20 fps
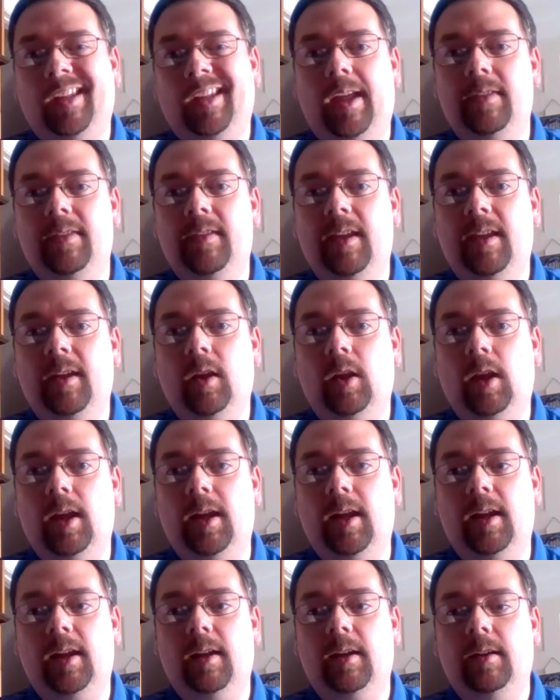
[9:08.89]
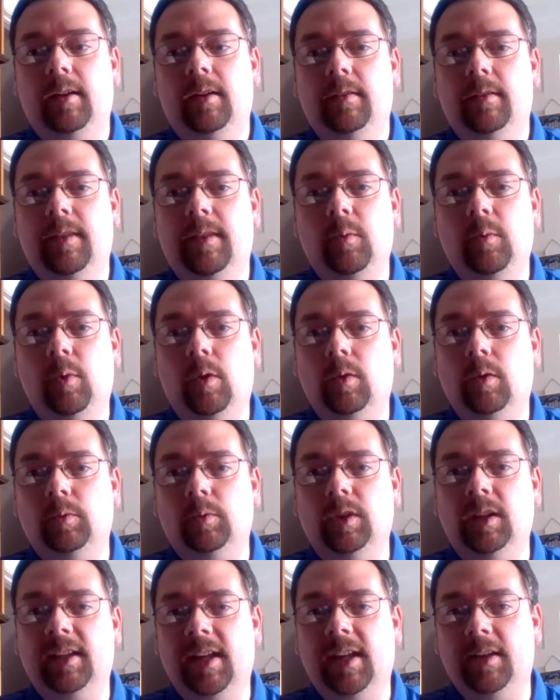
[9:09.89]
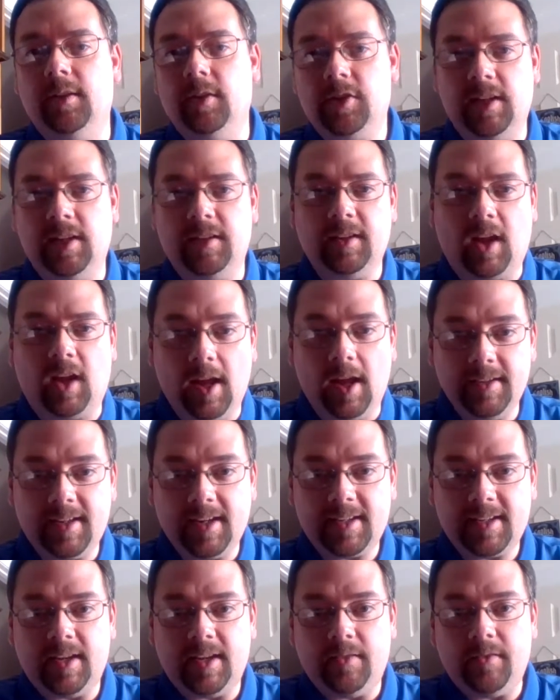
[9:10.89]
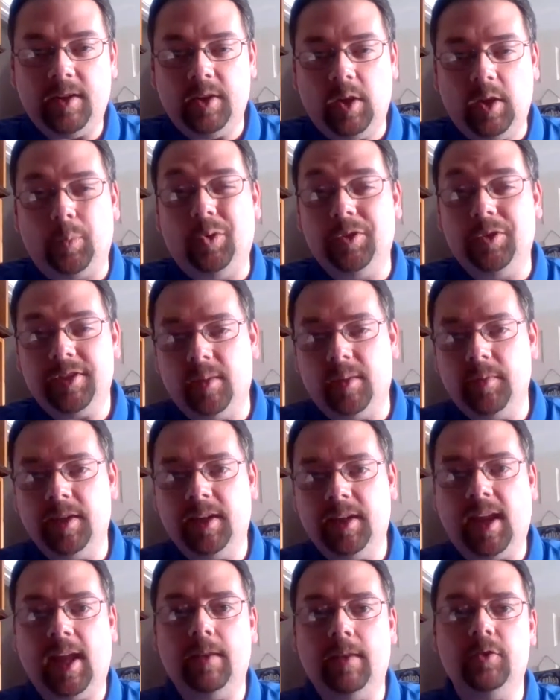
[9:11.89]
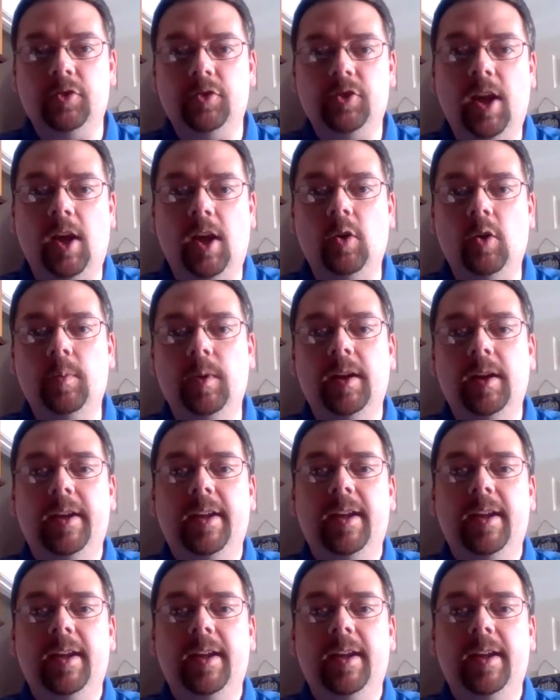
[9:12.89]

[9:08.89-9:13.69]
and they won't really understand the context of it, and they'll pull something out of Job,